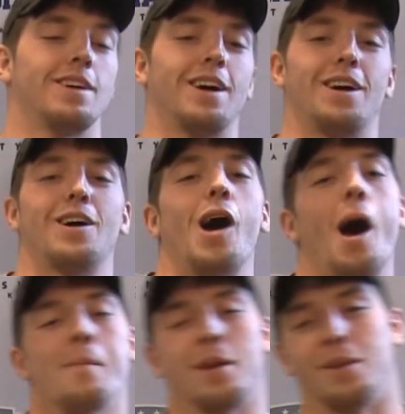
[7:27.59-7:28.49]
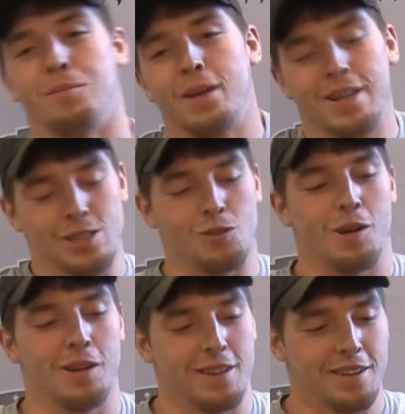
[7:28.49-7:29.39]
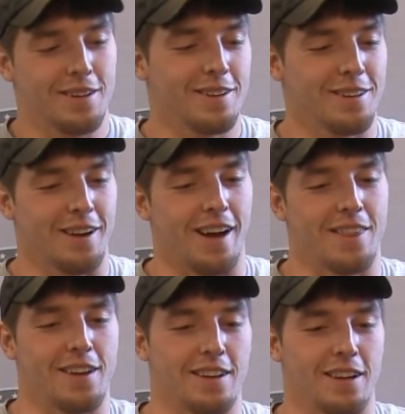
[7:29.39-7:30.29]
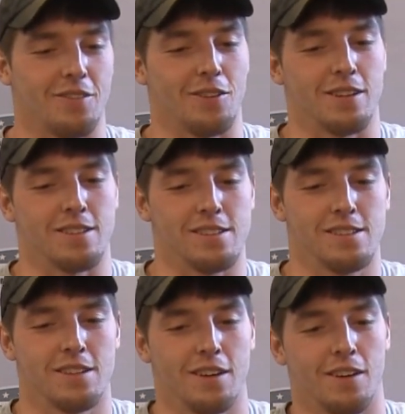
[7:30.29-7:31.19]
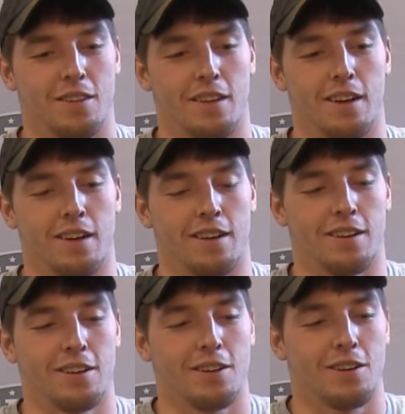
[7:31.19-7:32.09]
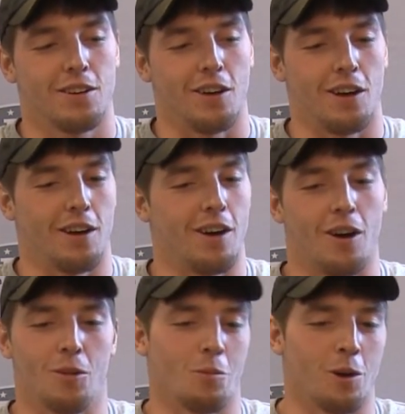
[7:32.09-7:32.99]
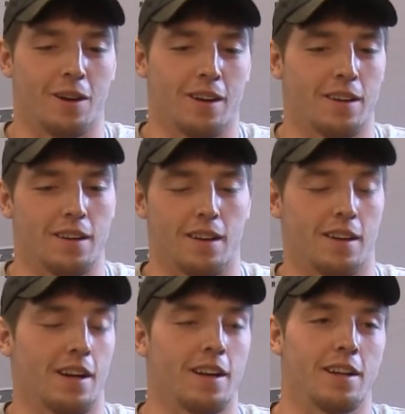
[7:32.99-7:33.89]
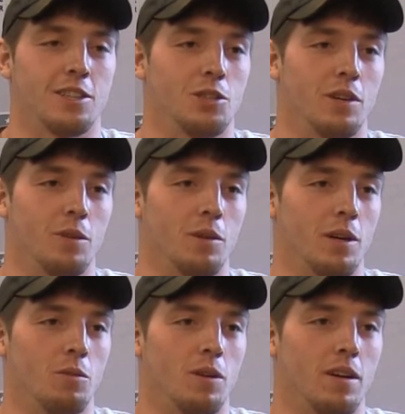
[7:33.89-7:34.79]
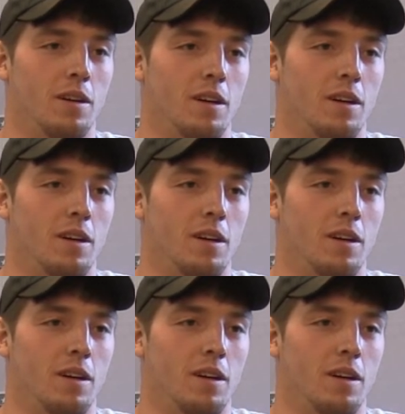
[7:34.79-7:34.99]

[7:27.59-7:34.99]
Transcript: Uh, I mean, biggest one, I think definitely is that uh, hard work can kind of get you anywhere you want.